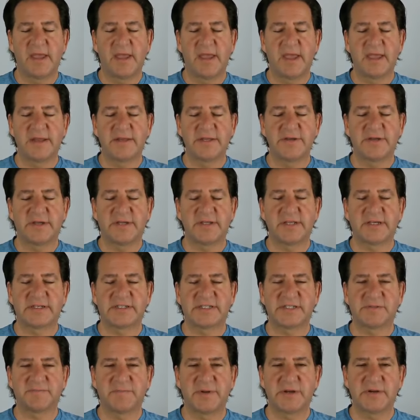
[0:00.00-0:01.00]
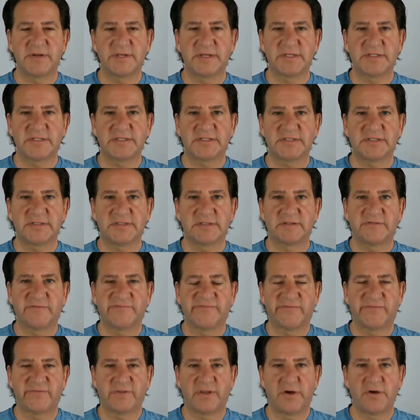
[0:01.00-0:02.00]
and you can experience the
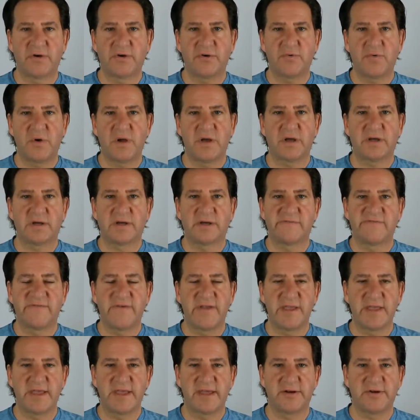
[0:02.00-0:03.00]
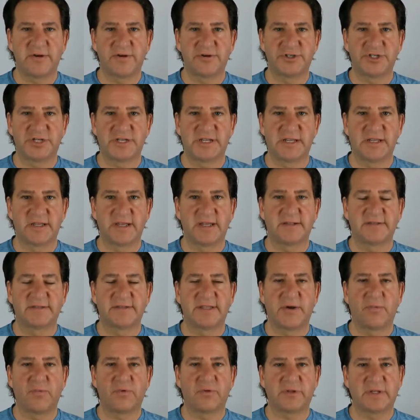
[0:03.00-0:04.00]
flow of energy
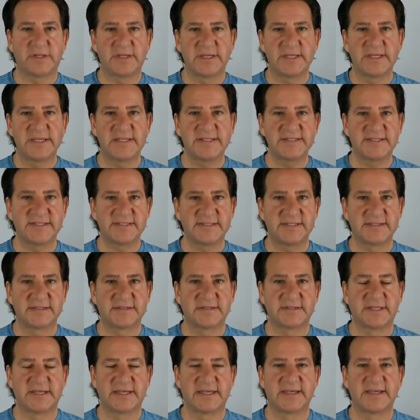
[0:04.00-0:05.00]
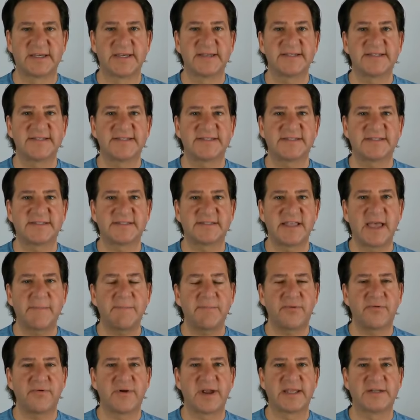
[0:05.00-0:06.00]
that will instantly
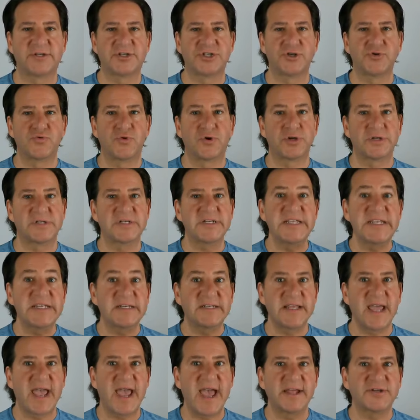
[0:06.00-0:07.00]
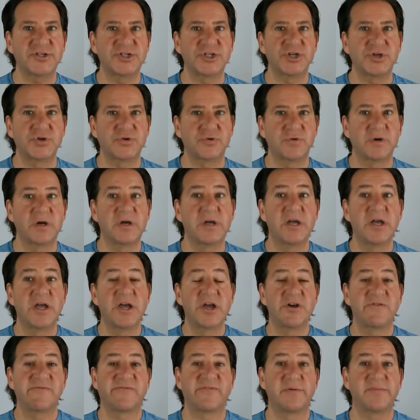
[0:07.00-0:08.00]
separate you or detach you
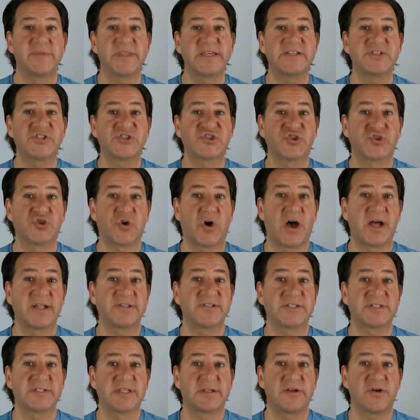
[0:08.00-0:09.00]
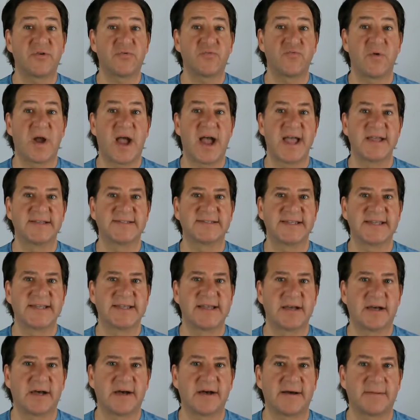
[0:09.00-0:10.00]
from these thoughts that are
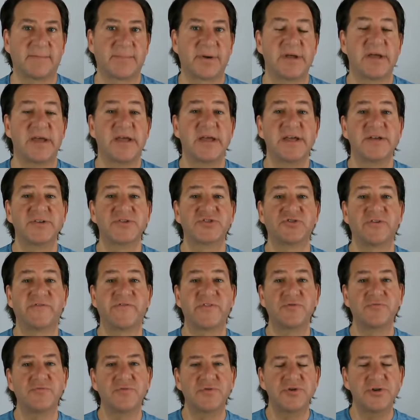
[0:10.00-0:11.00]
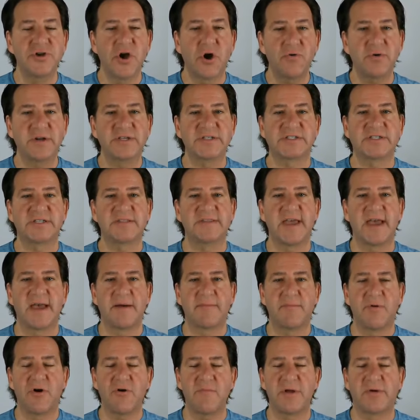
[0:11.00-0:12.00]
rising up. So if you notice in
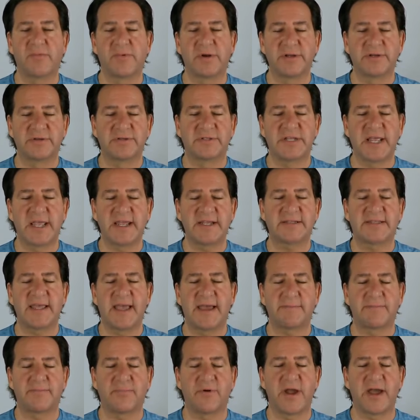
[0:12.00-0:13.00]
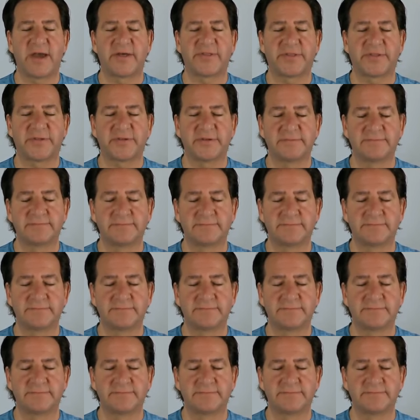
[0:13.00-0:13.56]
that moment when you take that breath,